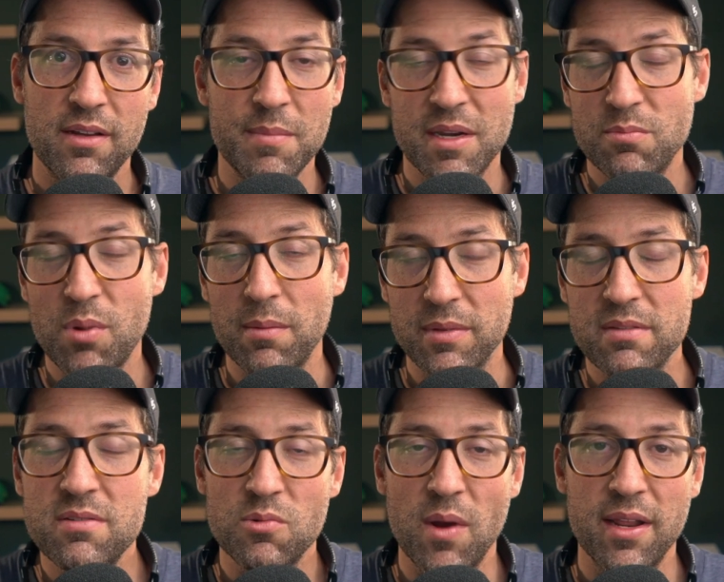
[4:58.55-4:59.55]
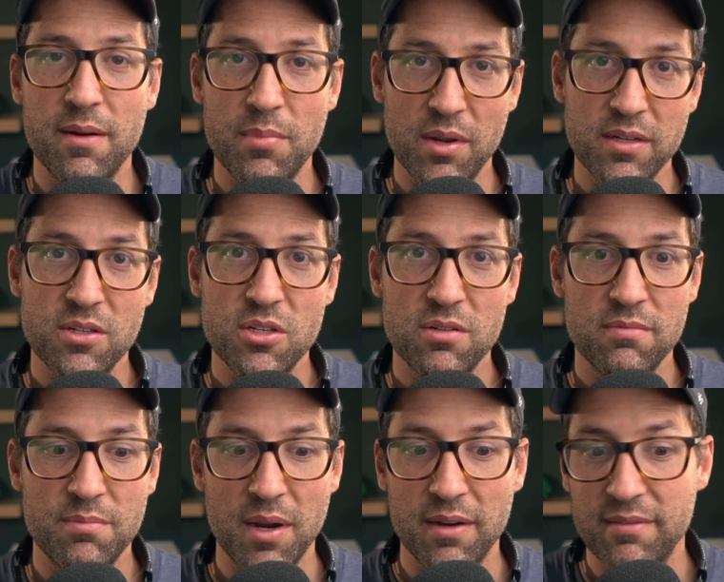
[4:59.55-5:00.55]
I mean, he'd probably sweat it a bunch.
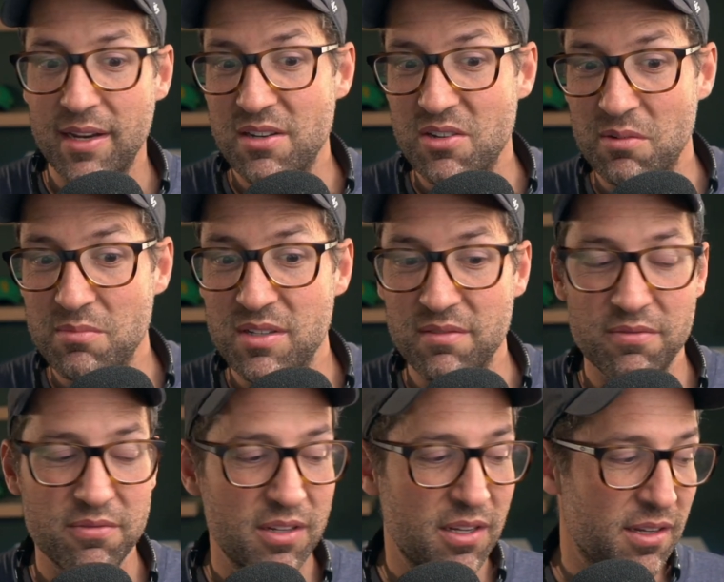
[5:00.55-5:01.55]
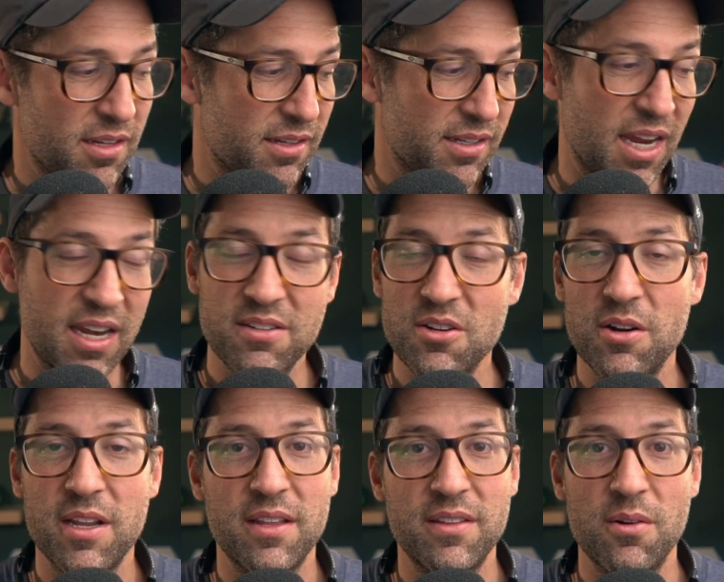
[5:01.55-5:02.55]
But in terms of getting
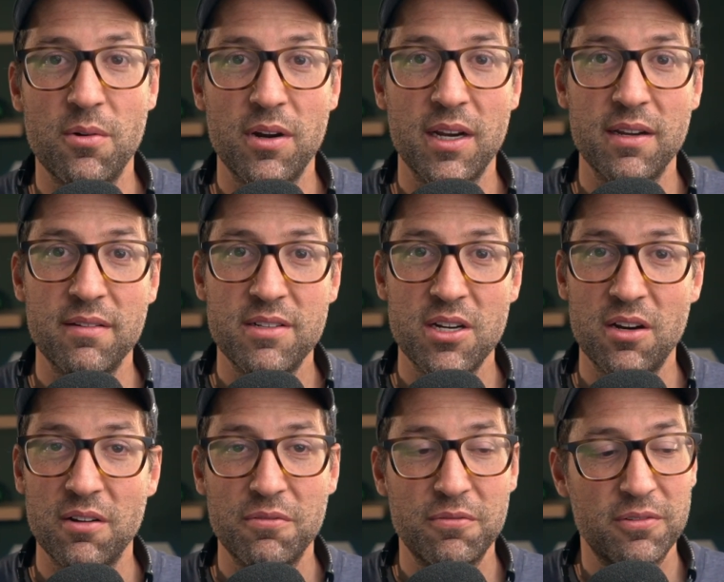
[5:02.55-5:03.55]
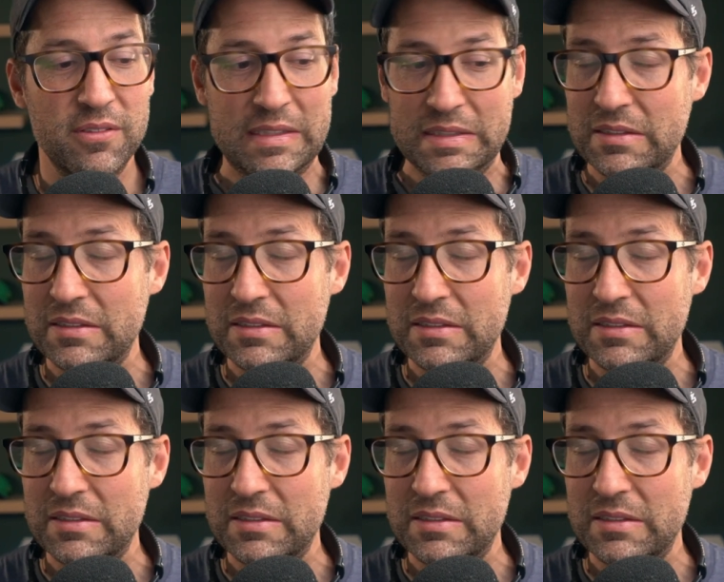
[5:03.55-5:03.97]
dirty on the Oregon turf.